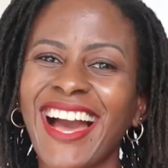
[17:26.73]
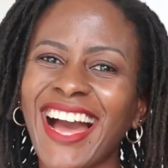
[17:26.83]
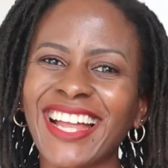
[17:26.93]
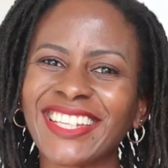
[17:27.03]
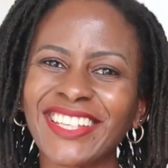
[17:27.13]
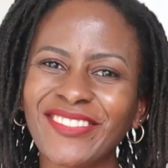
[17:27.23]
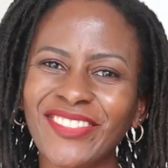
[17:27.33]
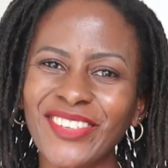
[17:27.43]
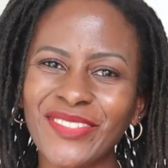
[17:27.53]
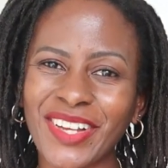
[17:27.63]
and
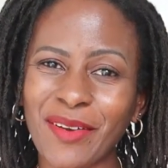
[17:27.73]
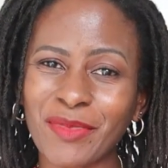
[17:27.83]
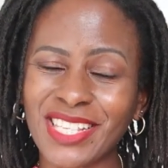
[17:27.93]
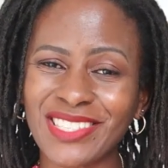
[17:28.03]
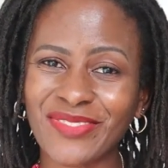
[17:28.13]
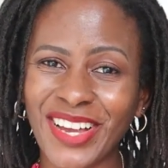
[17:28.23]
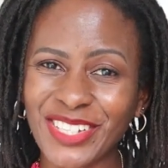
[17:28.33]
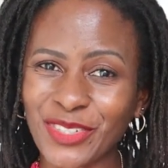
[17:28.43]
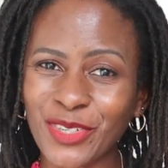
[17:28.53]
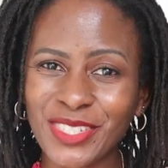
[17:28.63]
if you come this far
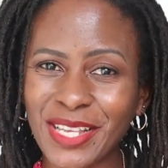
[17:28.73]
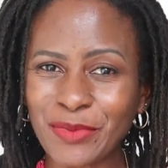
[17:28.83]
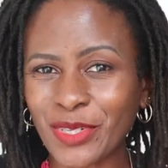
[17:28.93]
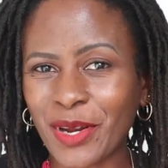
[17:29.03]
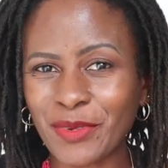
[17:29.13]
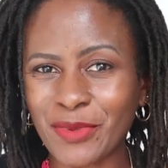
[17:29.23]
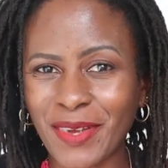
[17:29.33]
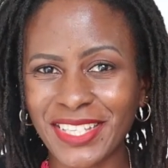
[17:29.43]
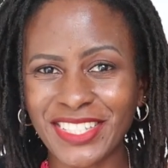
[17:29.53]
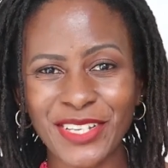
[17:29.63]
and you're not subscribed to
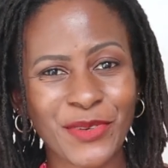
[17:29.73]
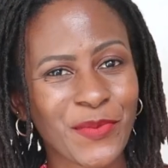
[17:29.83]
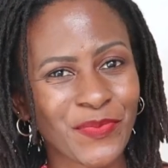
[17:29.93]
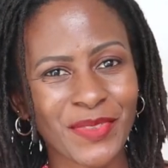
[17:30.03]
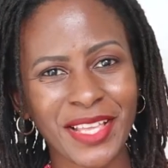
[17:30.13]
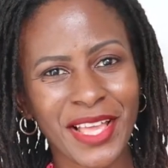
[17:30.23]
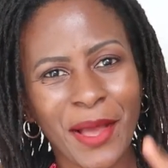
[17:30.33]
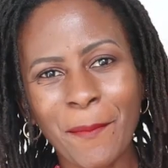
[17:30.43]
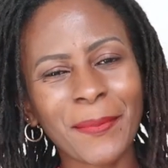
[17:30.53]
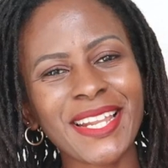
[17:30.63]
my channel
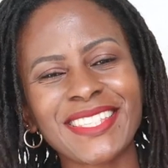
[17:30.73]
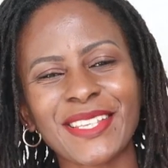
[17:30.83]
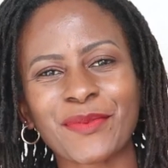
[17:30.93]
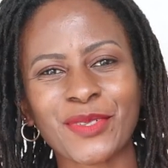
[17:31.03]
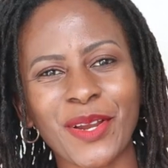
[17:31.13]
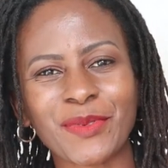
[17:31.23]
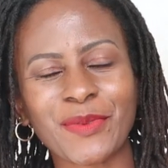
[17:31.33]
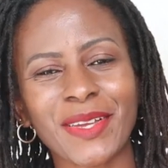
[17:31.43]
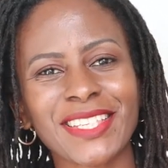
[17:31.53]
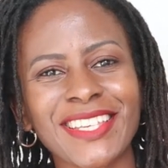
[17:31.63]
Please subscribe
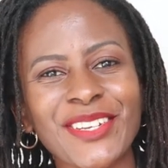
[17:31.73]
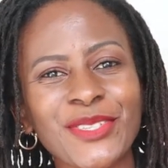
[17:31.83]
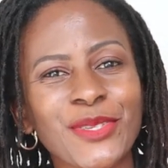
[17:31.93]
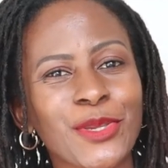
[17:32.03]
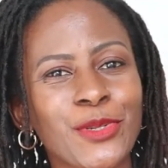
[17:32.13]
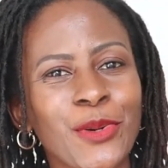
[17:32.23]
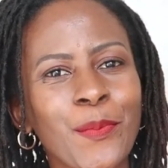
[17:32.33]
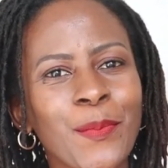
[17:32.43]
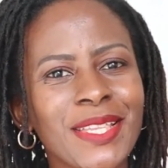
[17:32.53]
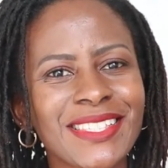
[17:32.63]
to my channel so you
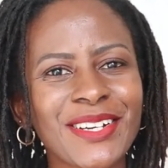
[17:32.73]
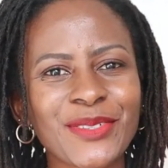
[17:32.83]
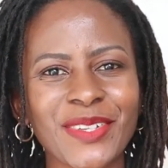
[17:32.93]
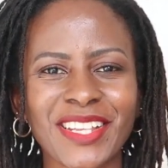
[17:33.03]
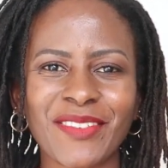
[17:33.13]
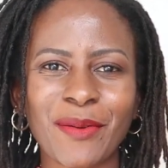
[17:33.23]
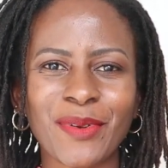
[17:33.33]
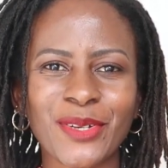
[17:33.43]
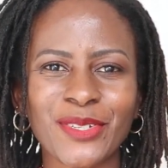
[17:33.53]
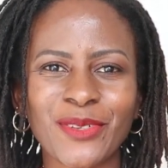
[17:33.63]
don't miss out whenever I
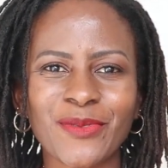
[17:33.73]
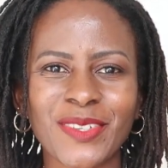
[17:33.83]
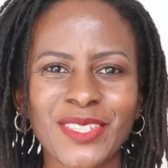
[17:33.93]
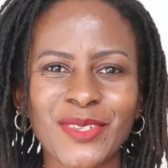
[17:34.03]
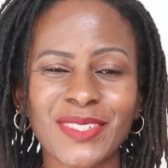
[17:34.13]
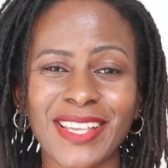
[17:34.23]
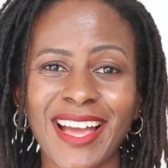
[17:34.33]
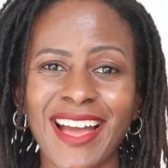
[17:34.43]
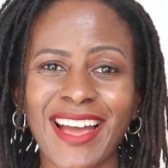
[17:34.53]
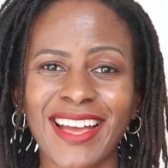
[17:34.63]
upload new videos
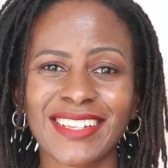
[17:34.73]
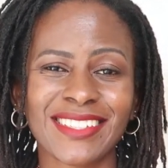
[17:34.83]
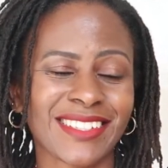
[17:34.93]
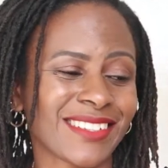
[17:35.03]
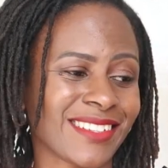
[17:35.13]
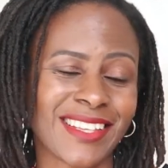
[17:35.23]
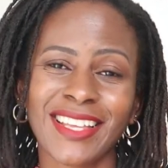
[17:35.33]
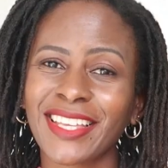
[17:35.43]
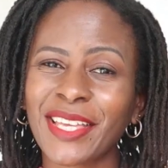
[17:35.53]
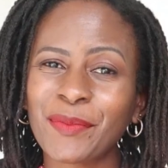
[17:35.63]
and
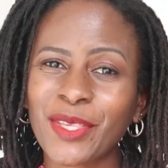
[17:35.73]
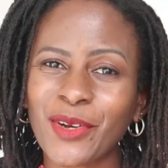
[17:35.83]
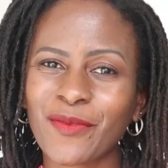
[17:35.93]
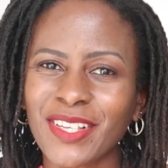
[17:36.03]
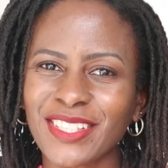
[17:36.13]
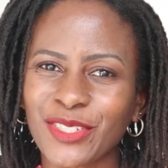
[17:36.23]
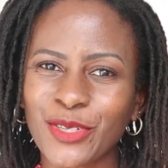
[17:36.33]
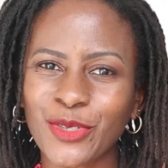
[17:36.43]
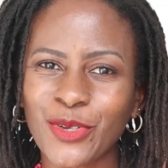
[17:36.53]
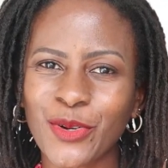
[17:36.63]
keep the
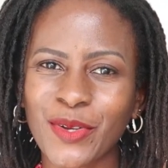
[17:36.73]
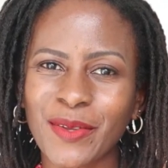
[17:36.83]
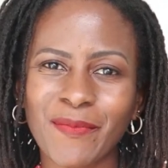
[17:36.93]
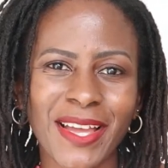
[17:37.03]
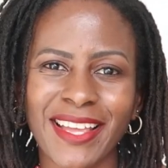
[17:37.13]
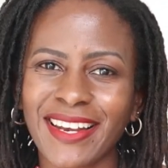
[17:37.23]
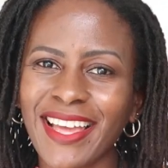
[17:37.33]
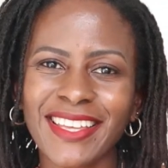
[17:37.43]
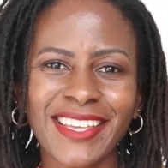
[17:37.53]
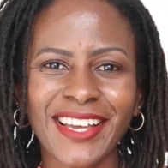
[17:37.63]
conversation going by
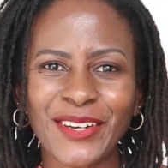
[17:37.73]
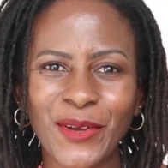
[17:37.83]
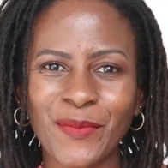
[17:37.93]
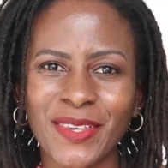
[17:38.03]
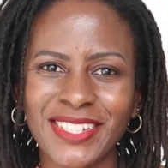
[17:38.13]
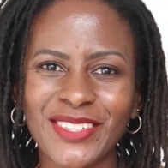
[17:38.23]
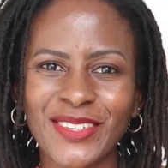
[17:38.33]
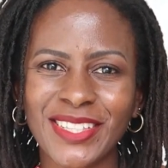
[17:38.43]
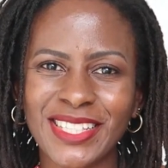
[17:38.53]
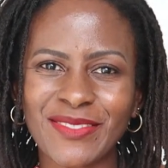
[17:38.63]
liking and commenting
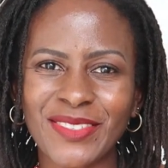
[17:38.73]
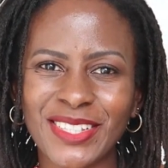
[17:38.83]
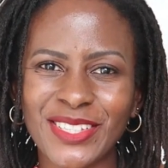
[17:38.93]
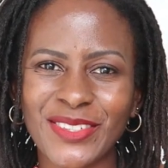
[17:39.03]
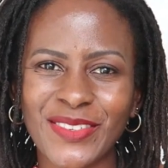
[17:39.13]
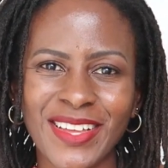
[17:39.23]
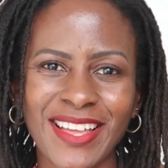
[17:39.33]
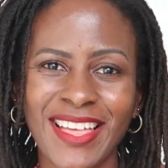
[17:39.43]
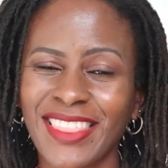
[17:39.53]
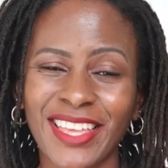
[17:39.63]
on this video.
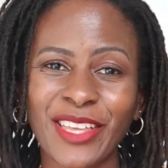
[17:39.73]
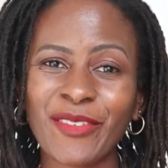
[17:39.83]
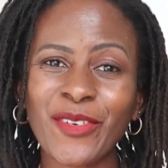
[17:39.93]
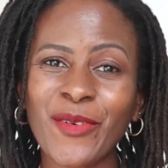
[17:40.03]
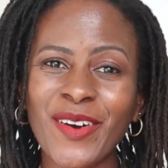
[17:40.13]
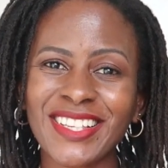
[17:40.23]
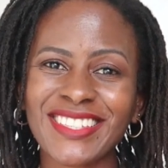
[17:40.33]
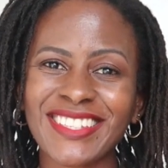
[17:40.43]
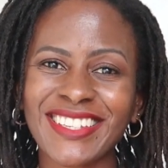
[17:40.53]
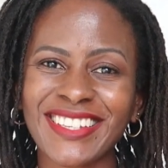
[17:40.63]
Thank you for
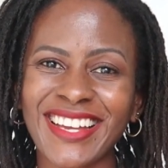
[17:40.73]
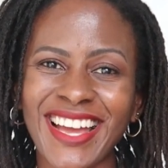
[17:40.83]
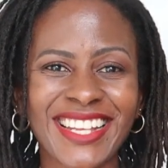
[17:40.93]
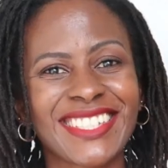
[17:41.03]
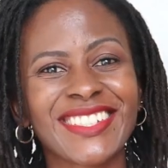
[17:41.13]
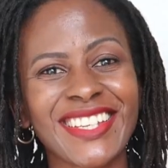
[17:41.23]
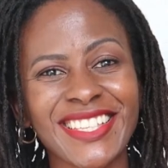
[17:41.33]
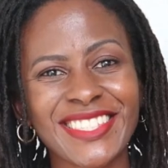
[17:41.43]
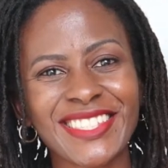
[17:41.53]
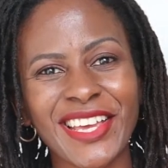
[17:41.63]
watching. Until
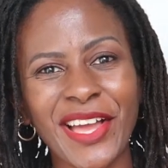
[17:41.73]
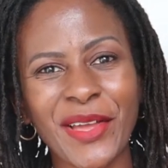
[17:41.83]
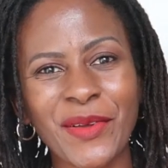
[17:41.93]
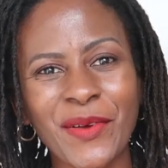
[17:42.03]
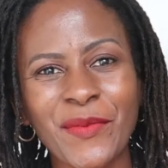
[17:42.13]
next time.